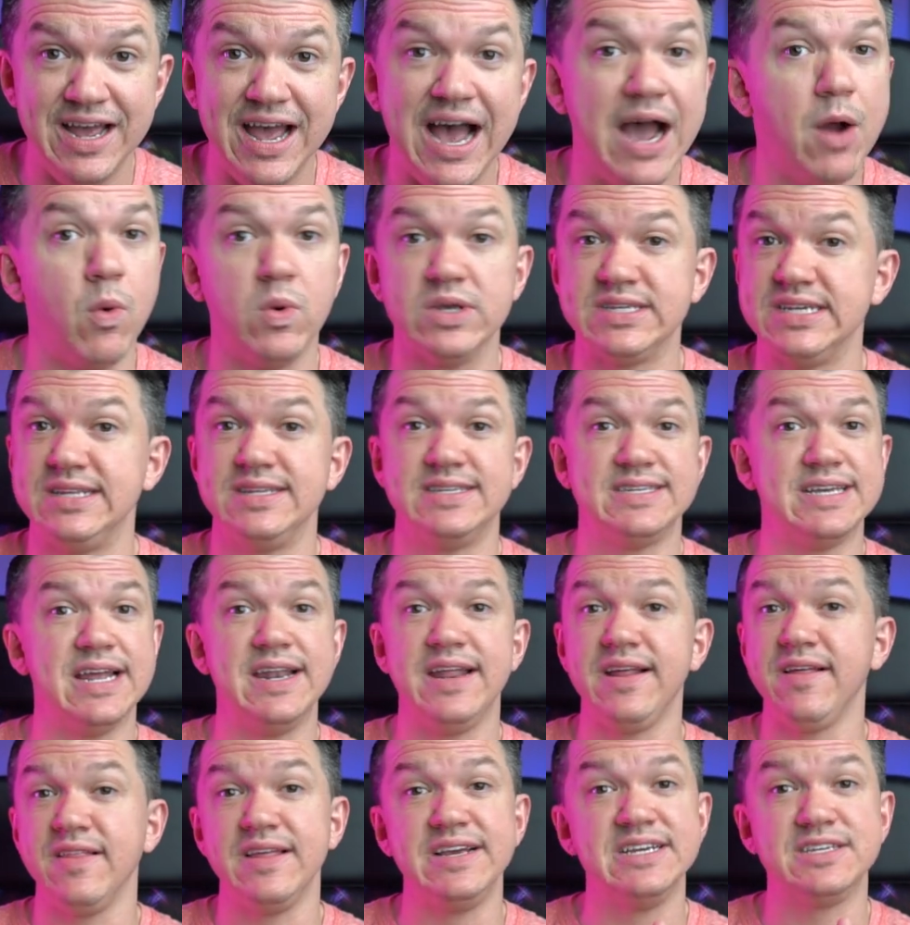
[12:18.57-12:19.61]
I wasn't
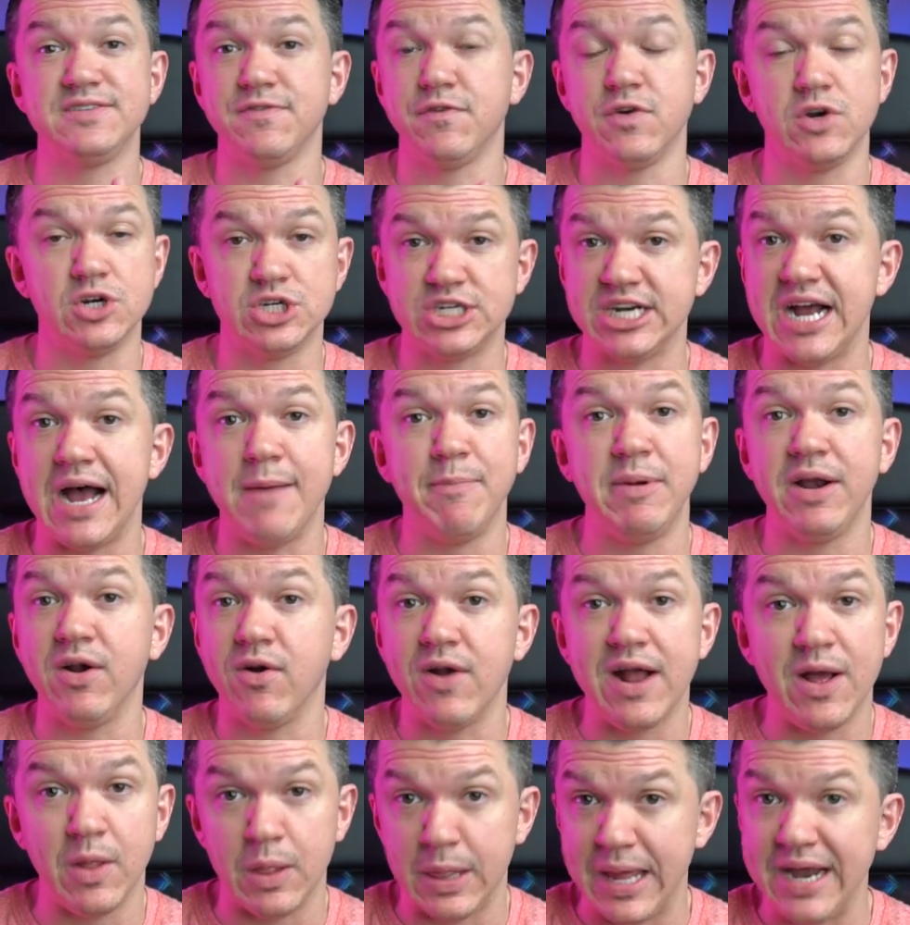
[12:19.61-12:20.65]
sending these for shopping
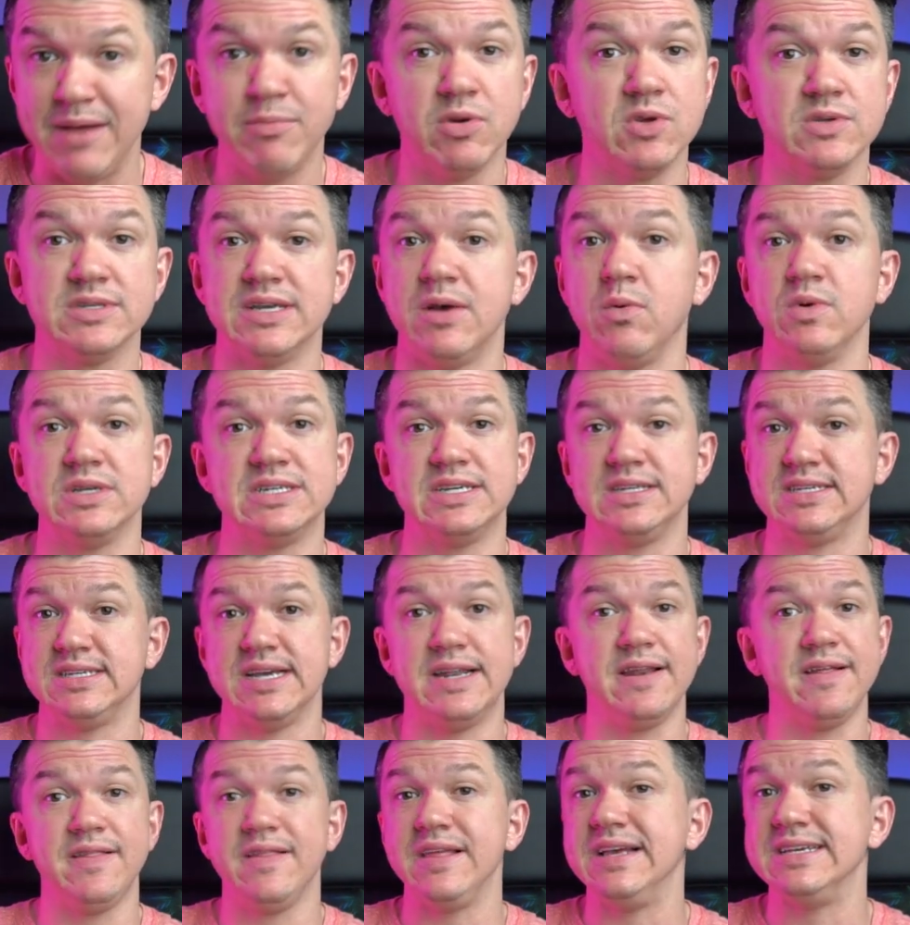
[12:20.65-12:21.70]
around labels. I wasn't
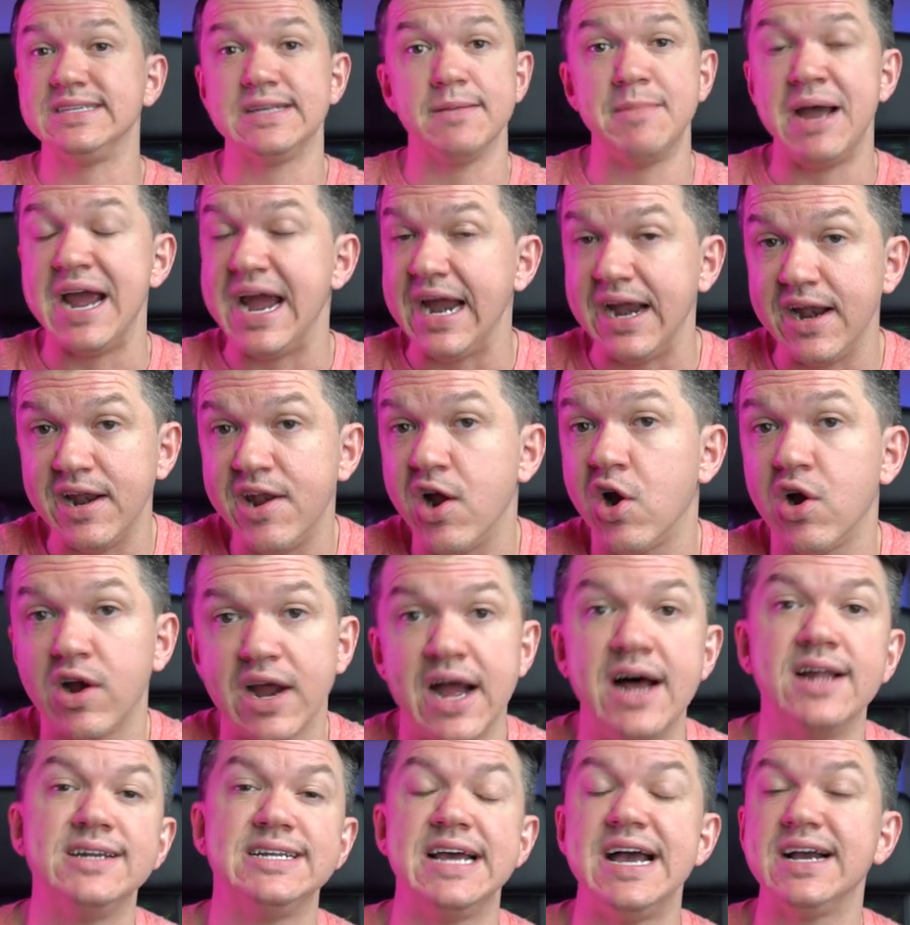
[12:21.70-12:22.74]
sending these to my A and R
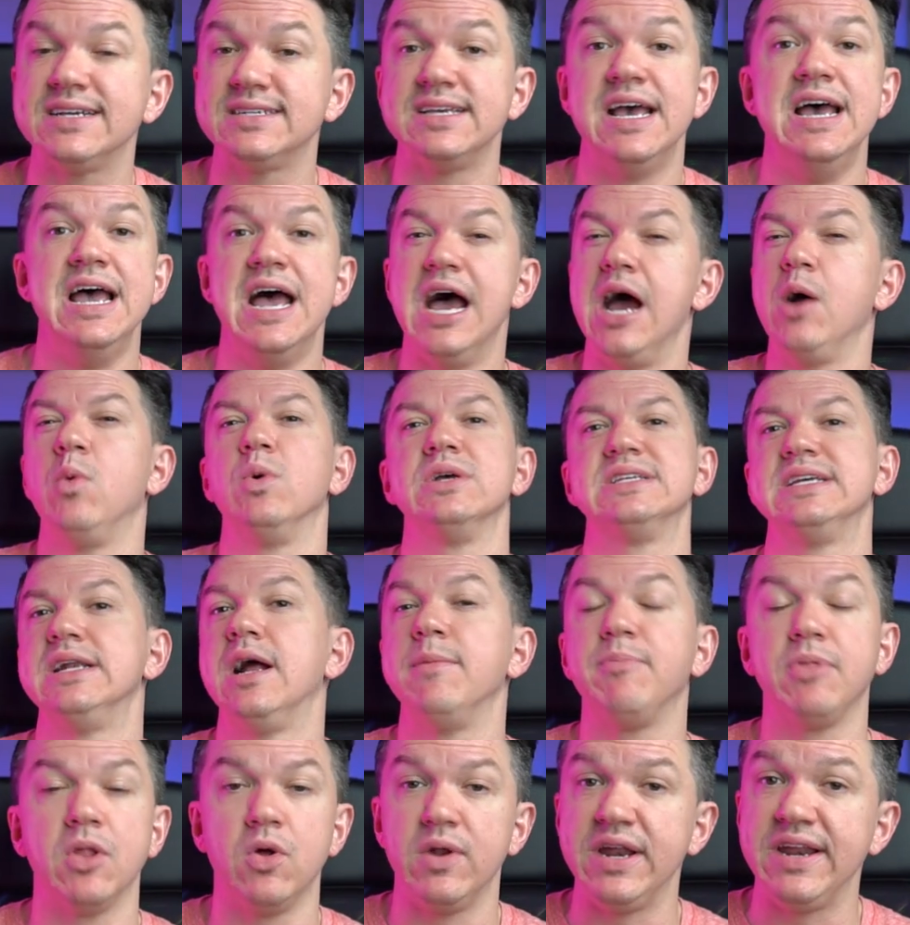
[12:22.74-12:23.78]
contacts. I wasn't
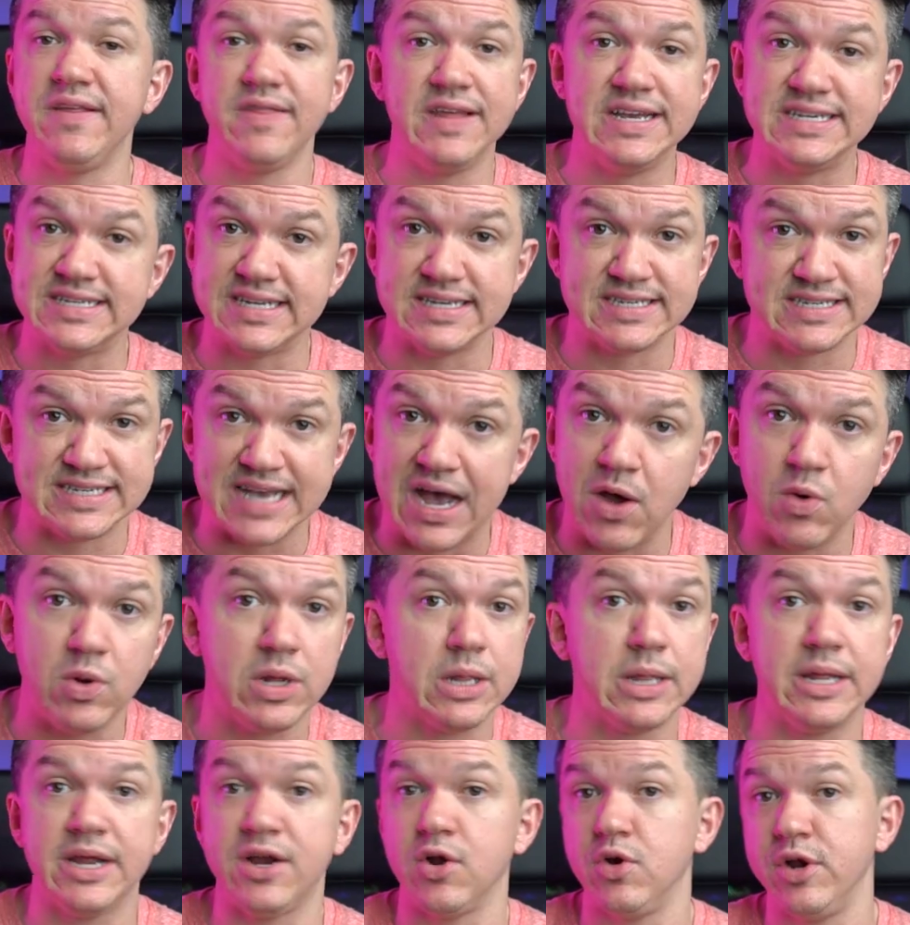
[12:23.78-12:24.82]
uploading these to
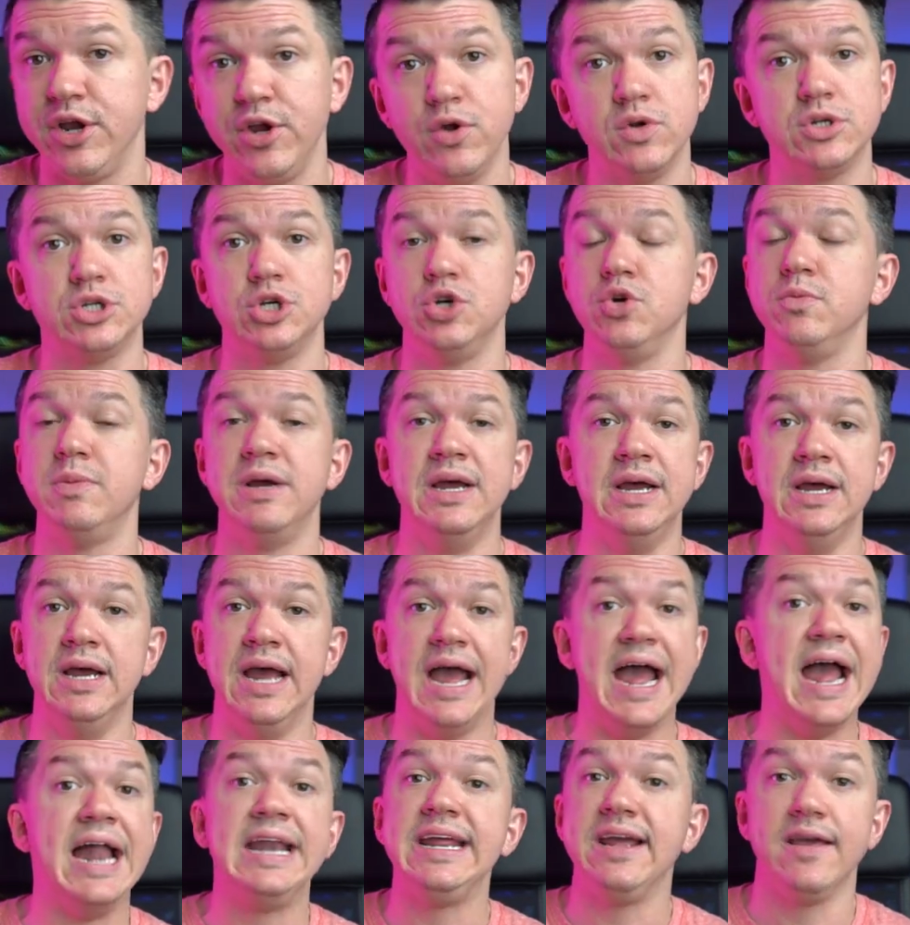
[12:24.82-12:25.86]
SoundClick or YouTube,
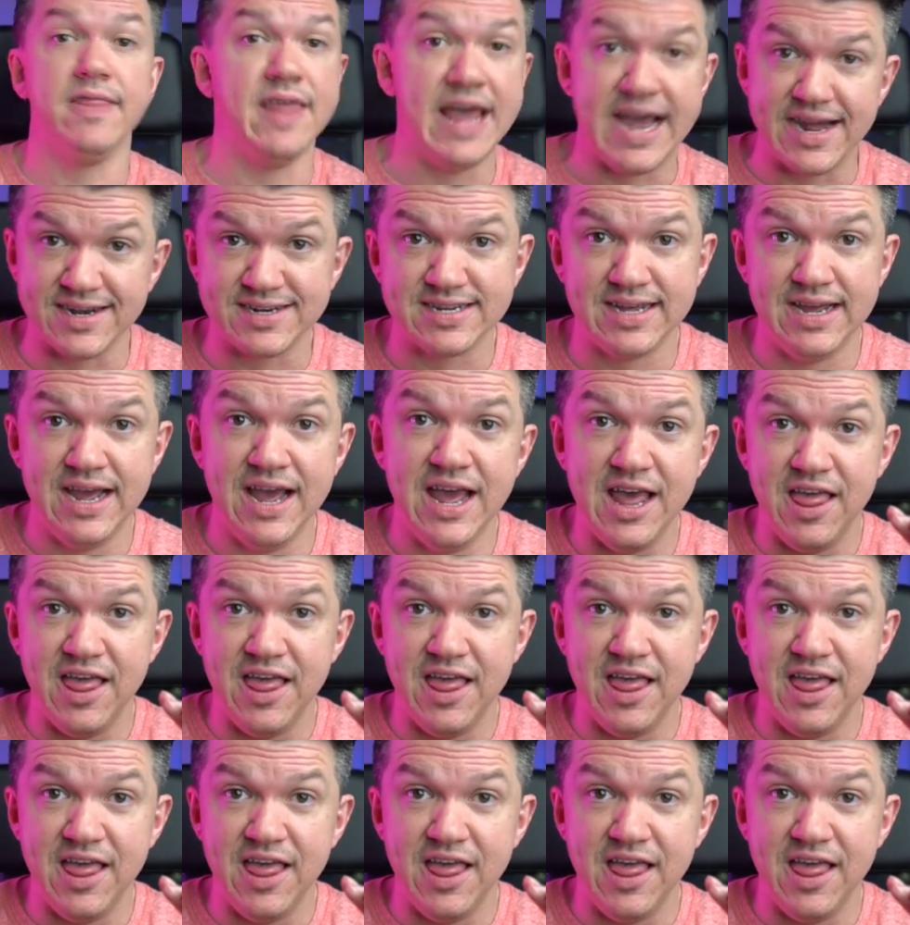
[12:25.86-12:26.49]
any of that.